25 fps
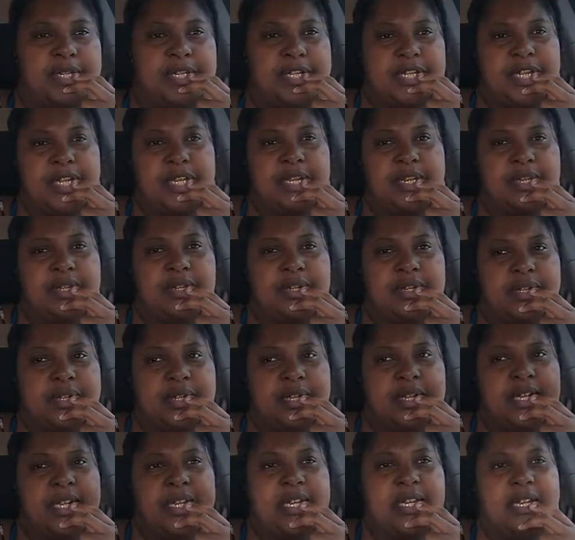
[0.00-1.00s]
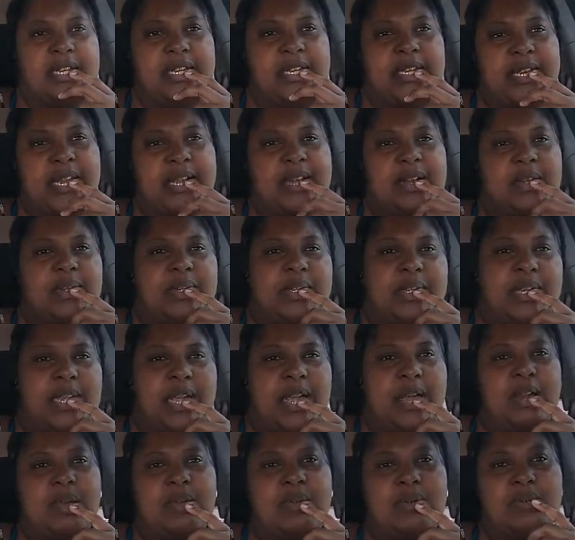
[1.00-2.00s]
chill, and I go to the
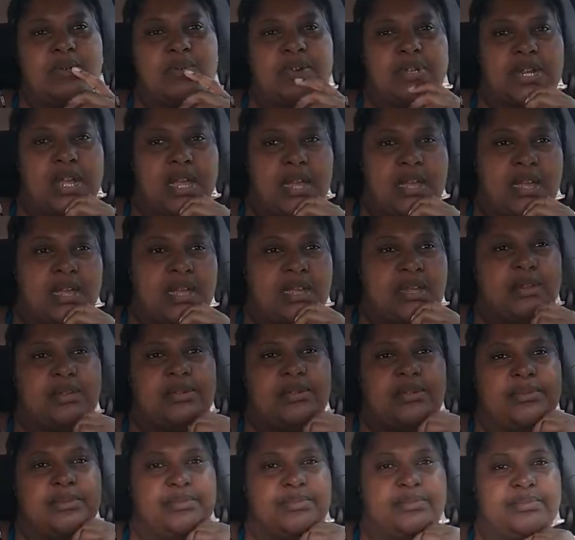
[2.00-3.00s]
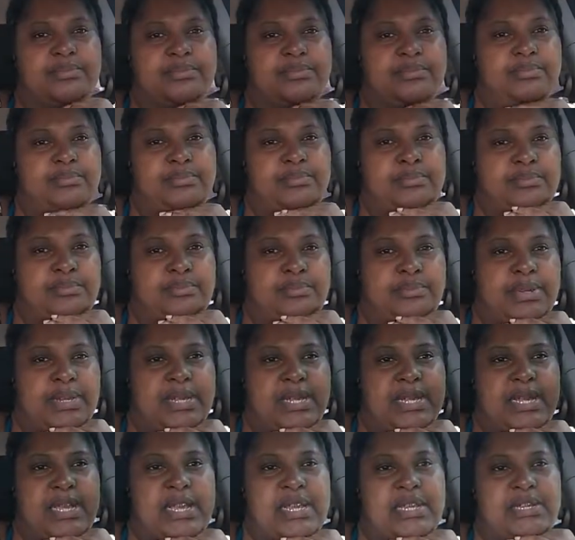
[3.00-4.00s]
doctor with Rashad.
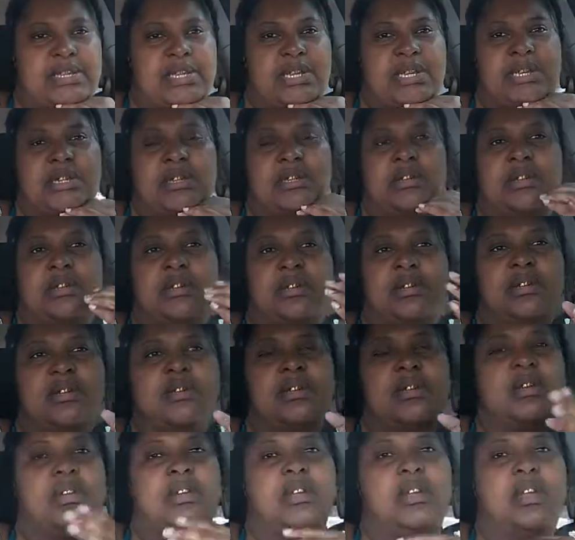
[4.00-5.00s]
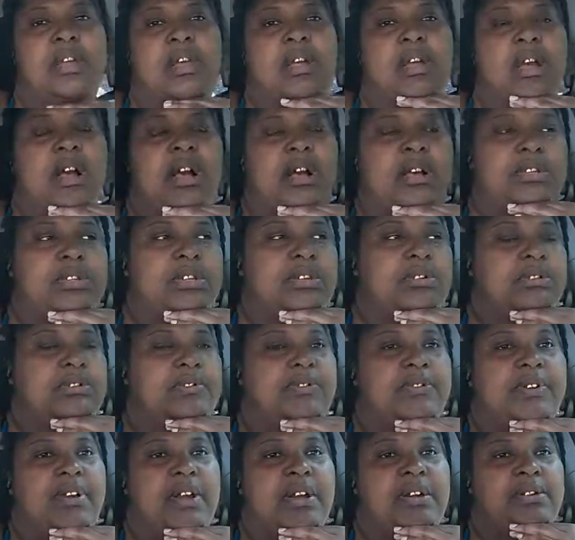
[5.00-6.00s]
Me and AJ. I also
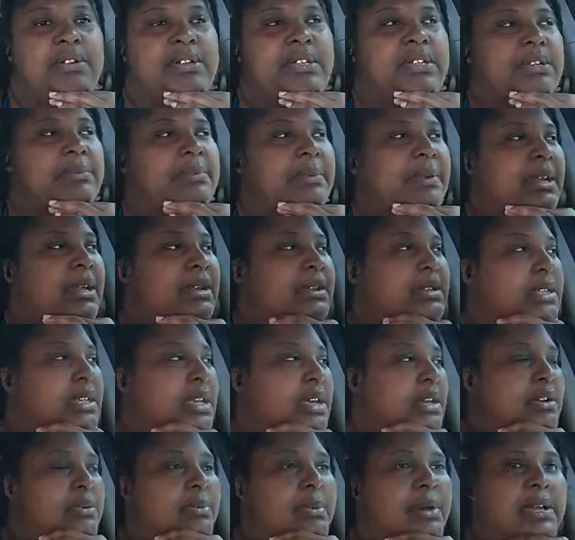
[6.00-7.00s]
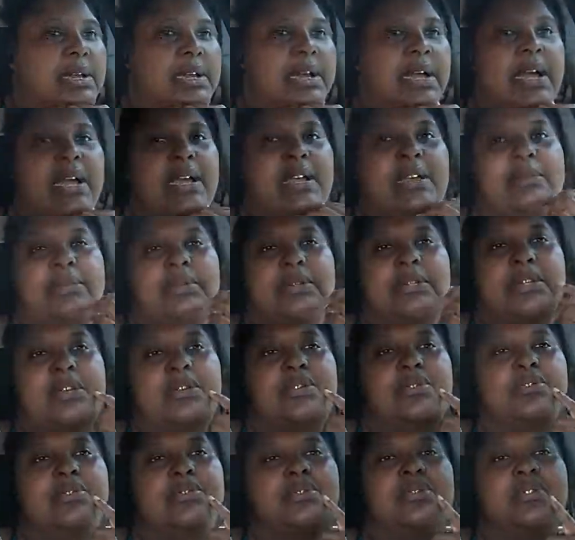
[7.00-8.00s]
was falling asleep, but I was like, oh my God, I am
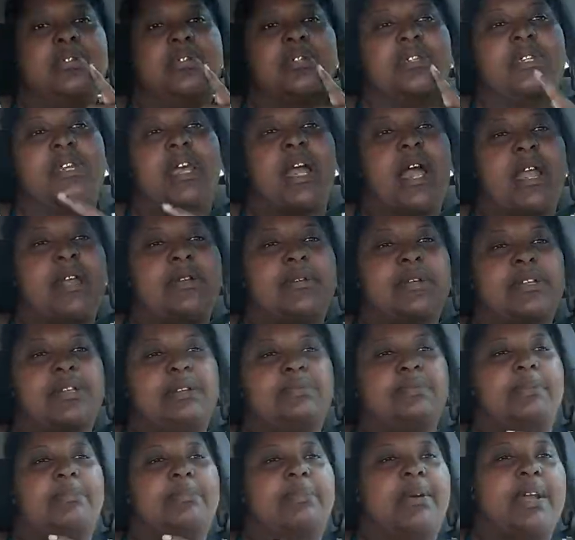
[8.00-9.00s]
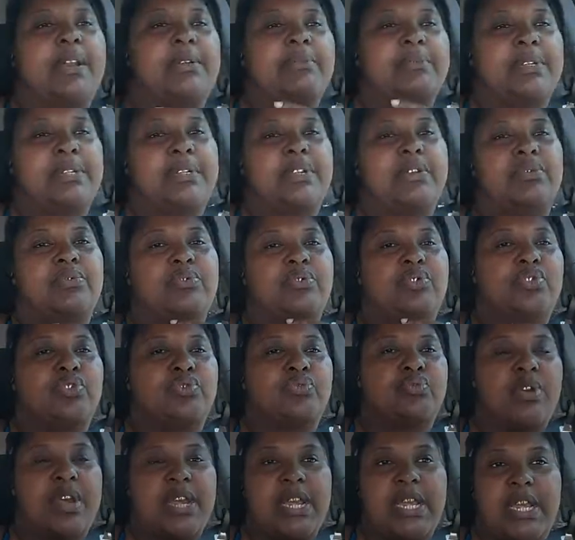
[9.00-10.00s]
so tired. I said my body was so
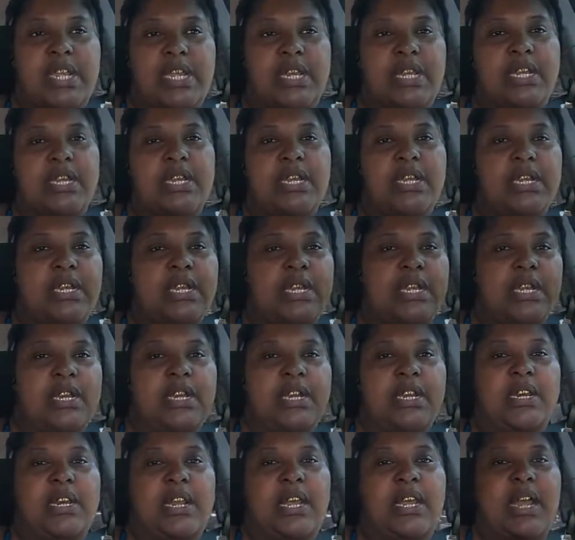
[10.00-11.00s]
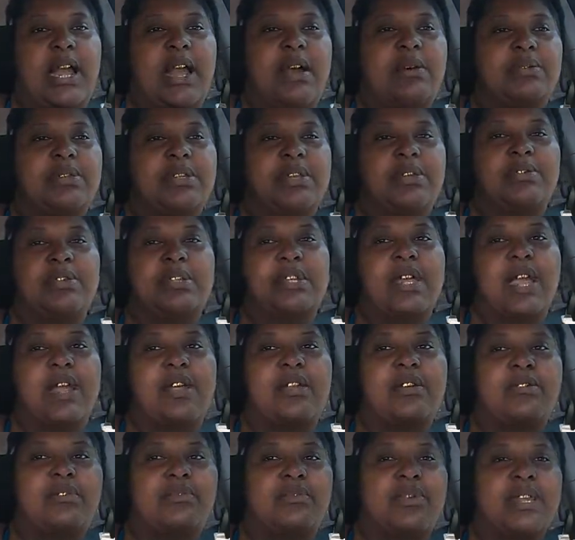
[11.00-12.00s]
drained. Like, I was so
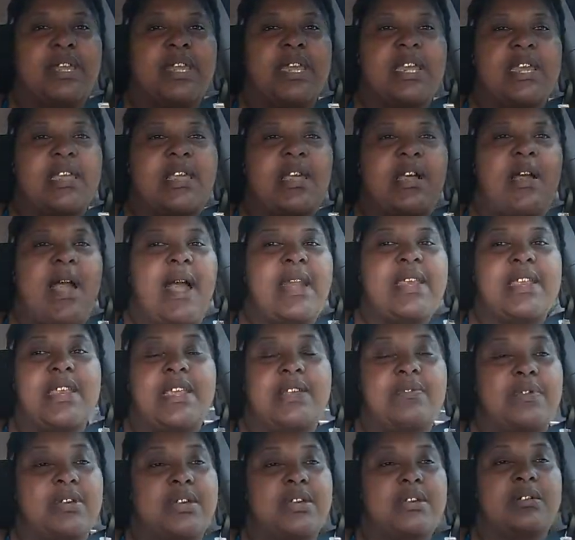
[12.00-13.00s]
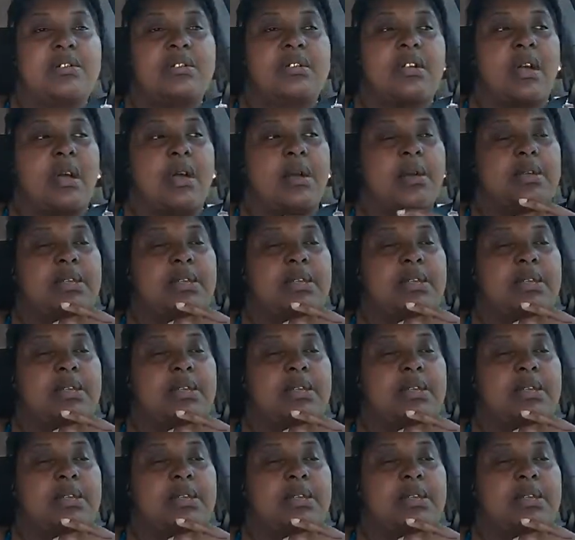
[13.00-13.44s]
tired over the weekend, y'all. I didn't even cook